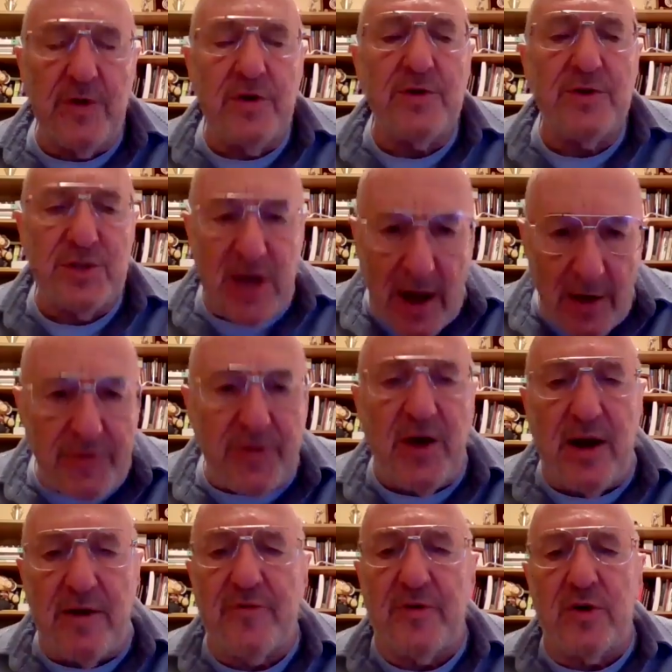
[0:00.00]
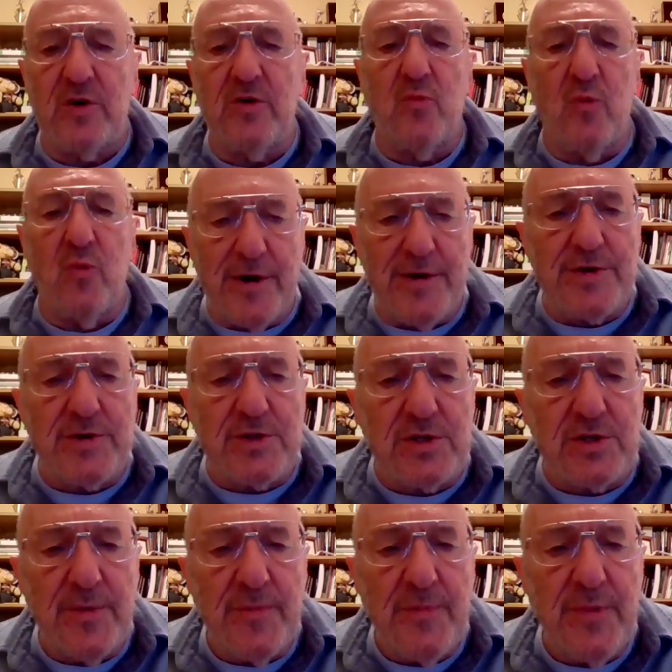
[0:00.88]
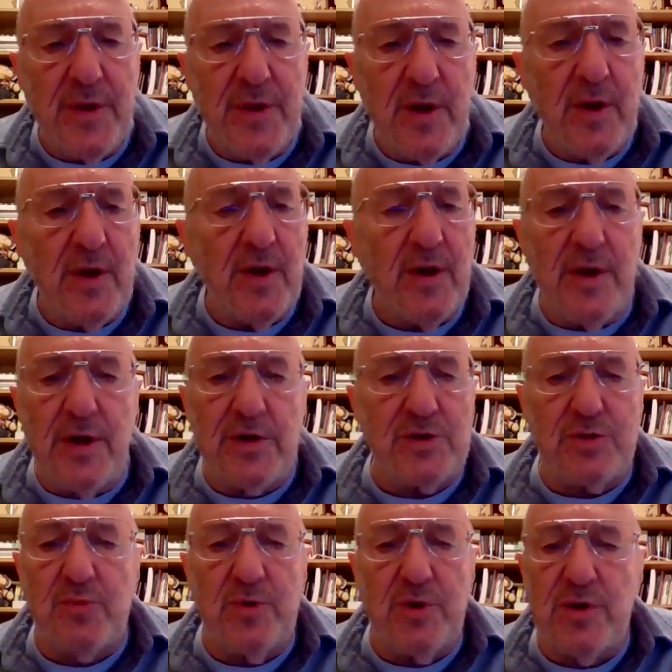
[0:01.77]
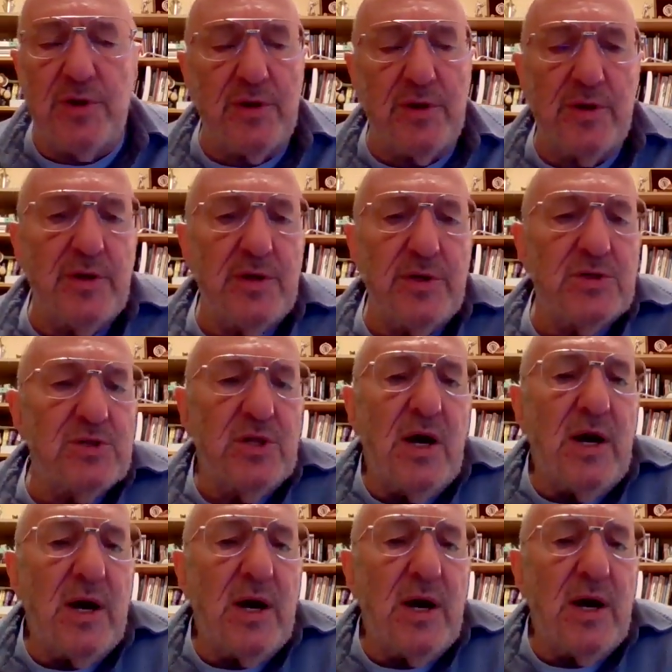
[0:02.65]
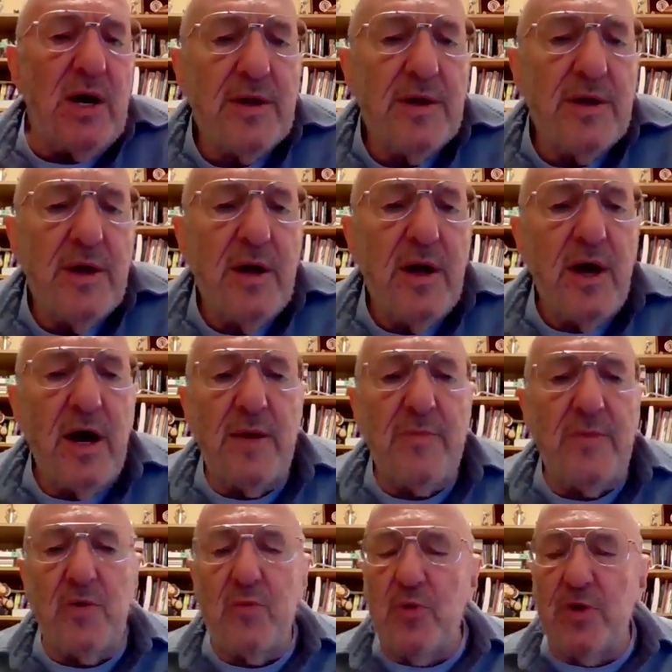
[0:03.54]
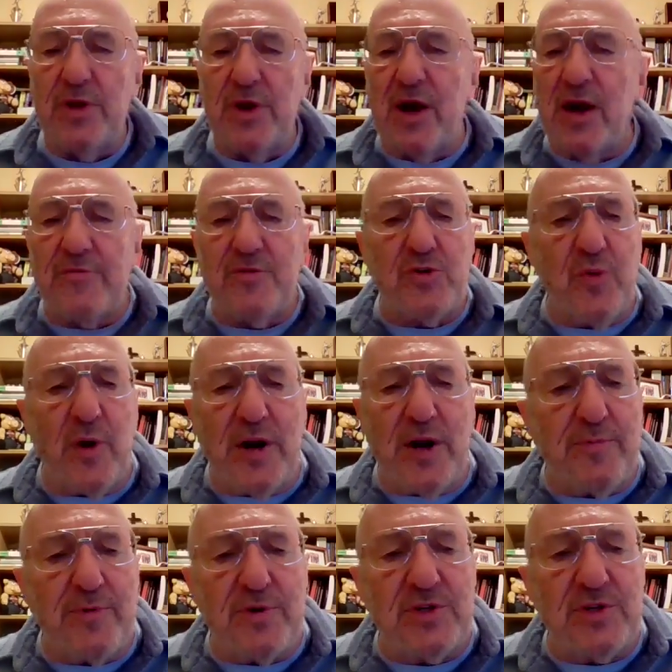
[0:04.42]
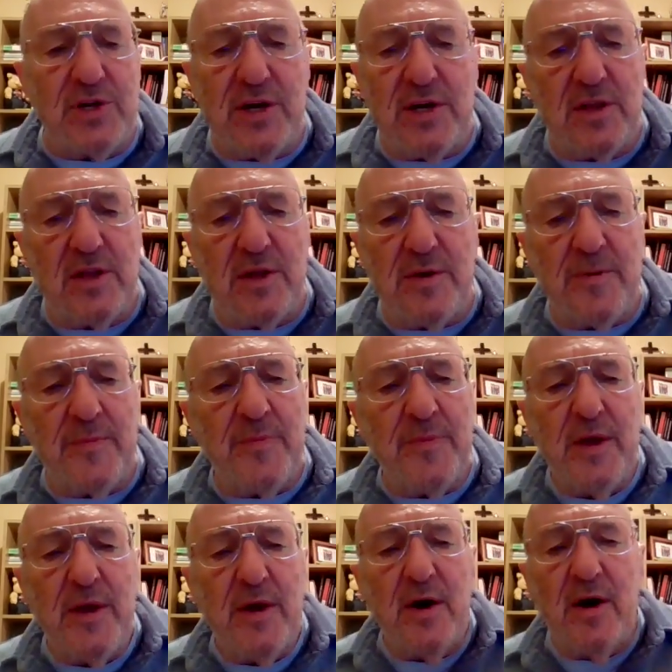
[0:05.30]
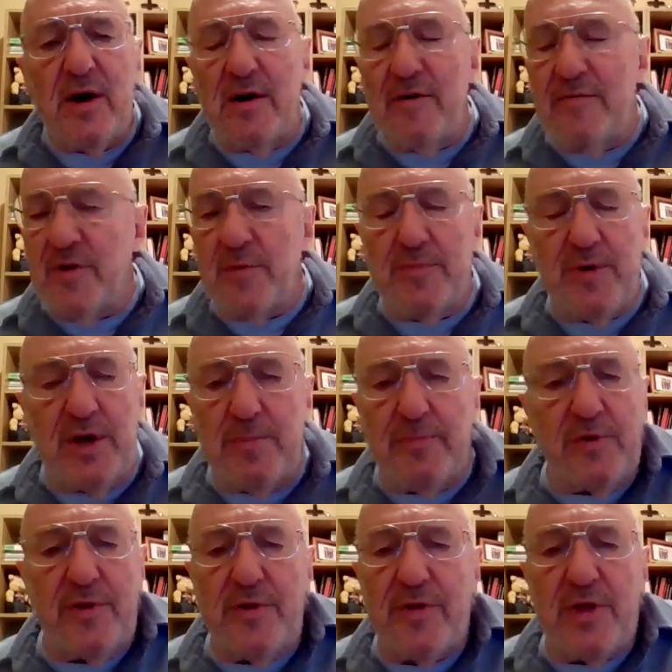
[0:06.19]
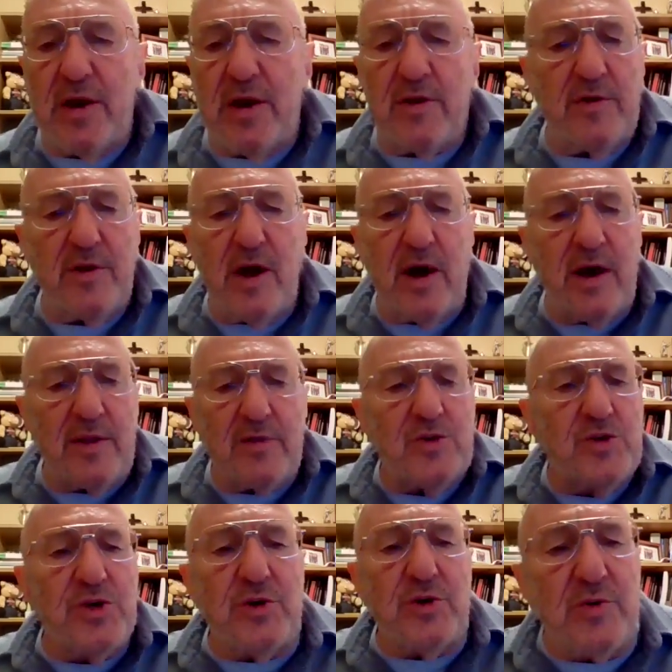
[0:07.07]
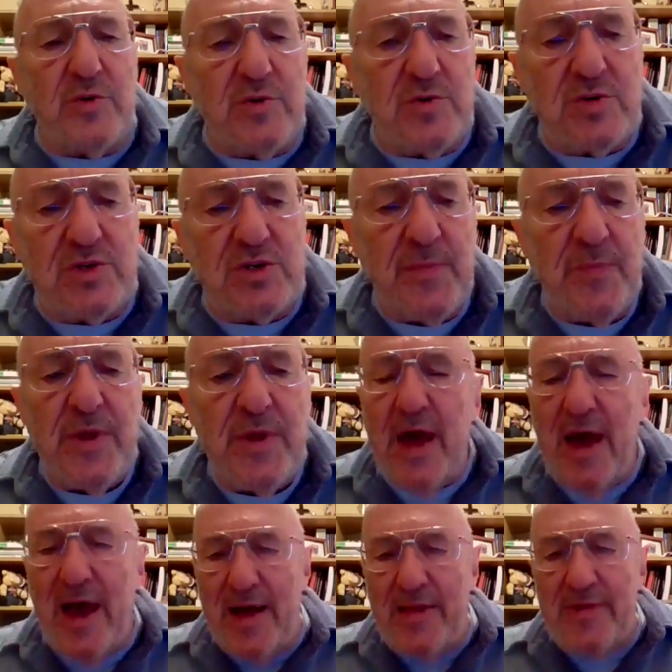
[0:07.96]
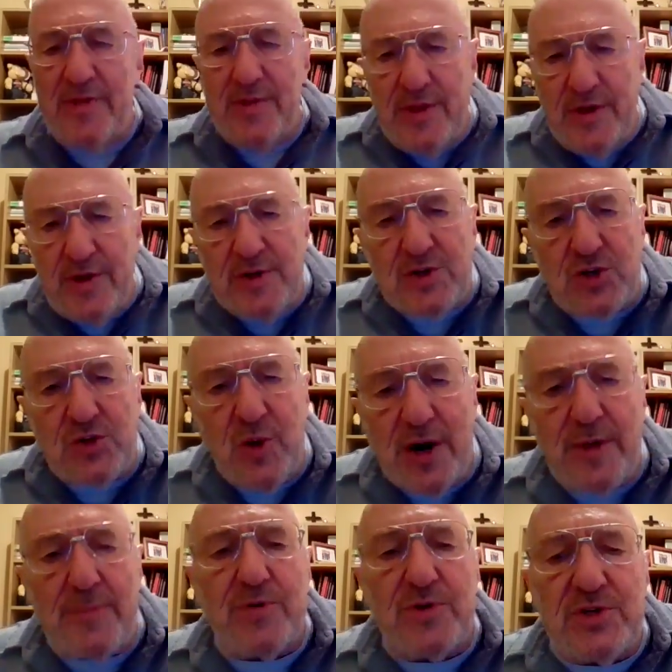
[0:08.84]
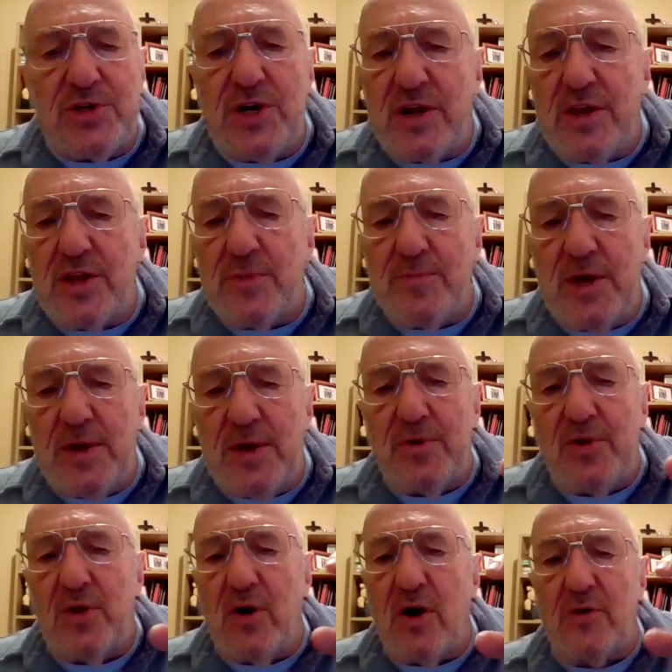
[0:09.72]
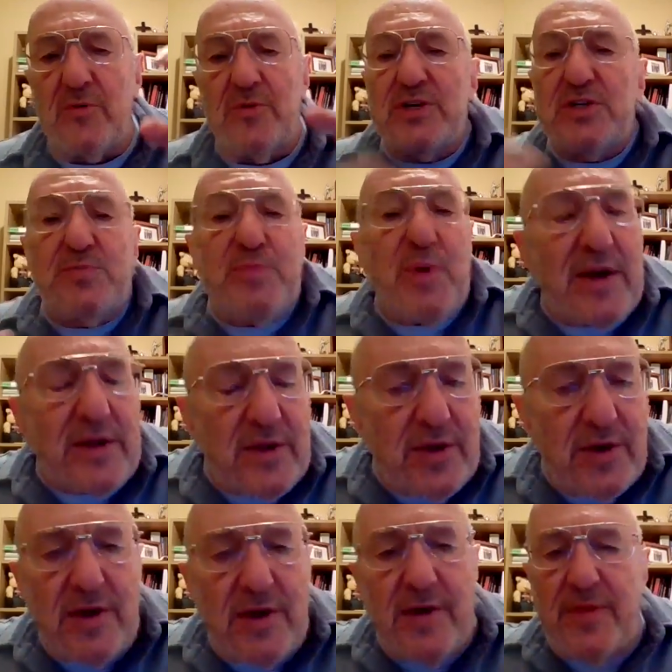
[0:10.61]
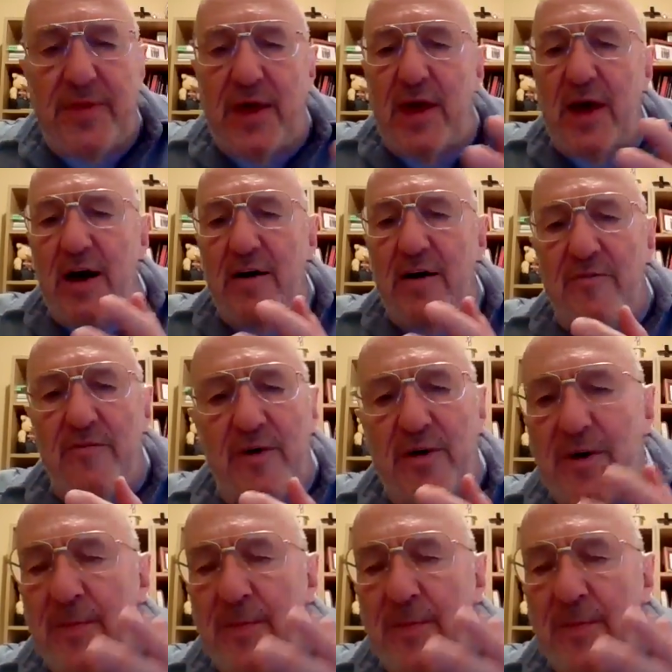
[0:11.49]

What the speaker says: South Africa was. Israel is not. I mean, when you have 20% of the people that are not Jews, and these 20% of the people are respected, and they have